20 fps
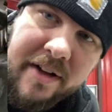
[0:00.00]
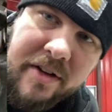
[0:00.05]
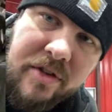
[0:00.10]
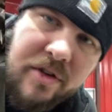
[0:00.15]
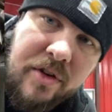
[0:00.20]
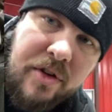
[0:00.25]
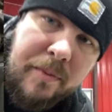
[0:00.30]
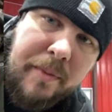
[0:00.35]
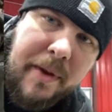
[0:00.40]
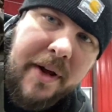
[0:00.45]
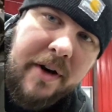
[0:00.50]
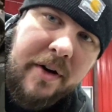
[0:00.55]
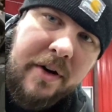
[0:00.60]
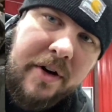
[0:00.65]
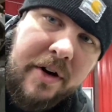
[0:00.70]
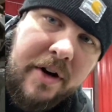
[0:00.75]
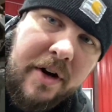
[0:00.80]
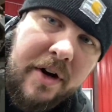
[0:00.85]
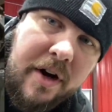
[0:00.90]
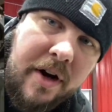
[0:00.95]
a little better.
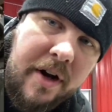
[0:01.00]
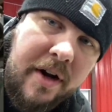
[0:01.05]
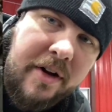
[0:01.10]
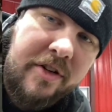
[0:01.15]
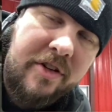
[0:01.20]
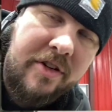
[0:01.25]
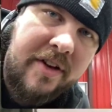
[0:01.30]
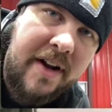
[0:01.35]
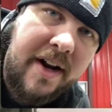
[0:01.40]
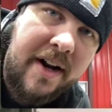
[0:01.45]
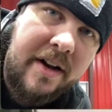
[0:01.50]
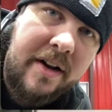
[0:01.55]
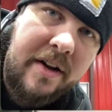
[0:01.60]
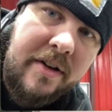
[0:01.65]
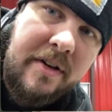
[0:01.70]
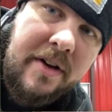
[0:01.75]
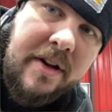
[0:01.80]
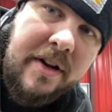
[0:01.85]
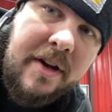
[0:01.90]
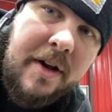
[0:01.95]
It just kind of
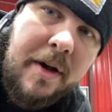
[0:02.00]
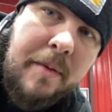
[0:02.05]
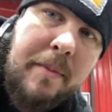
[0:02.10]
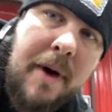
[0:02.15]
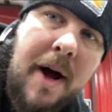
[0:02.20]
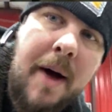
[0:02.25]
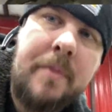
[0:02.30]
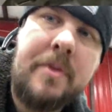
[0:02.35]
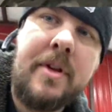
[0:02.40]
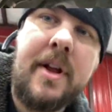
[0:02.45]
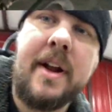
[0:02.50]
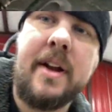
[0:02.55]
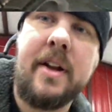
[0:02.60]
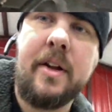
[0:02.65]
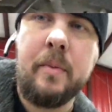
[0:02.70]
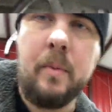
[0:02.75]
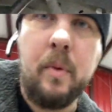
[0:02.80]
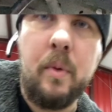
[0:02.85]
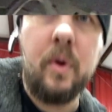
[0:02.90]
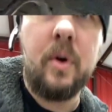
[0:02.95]
pops out a little more.